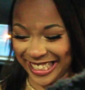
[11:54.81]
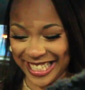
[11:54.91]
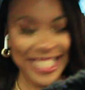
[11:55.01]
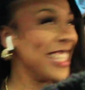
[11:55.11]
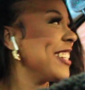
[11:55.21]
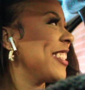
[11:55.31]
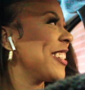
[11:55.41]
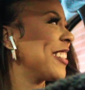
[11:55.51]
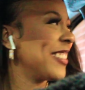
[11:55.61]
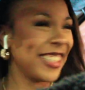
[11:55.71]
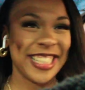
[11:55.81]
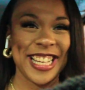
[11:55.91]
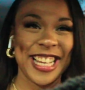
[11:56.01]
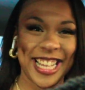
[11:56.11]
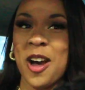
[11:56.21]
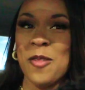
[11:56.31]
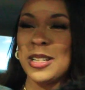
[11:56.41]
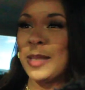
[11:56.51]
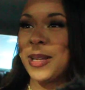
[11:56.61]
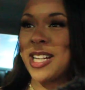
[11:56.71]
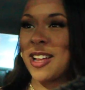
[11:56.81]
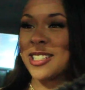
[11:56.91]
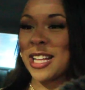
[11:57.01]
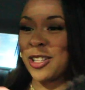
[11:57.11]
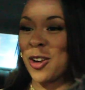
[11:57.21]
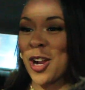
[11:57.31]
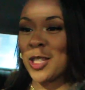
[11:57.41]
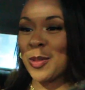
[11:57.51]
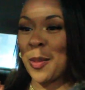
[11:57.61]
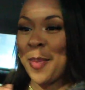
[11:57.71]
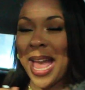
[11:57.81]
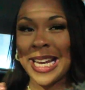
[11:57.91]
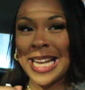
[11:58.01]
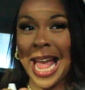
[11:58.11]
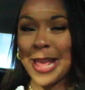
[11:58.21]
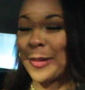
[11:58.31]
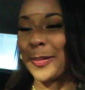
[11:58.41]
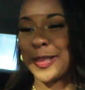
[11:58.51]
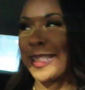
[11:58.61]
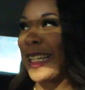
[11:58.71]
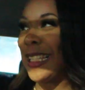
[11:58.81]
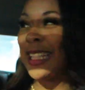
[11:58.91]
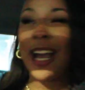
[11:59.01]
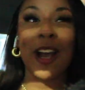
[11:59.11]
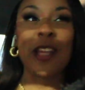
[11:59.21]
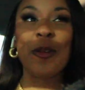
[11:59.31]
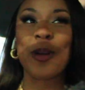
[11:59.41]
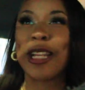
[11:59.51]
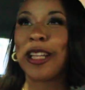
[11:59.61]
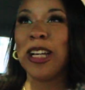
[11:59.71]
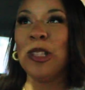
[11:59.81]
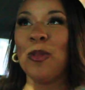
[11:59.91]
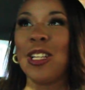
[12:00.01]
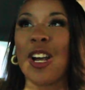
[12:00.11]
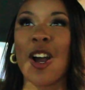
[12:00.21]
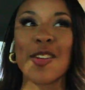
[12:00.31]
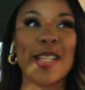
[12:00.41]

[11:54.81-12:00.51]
a good night. You too. Oh, this McDonald's got the girls with the baddie nails. Because that other one at the other window, her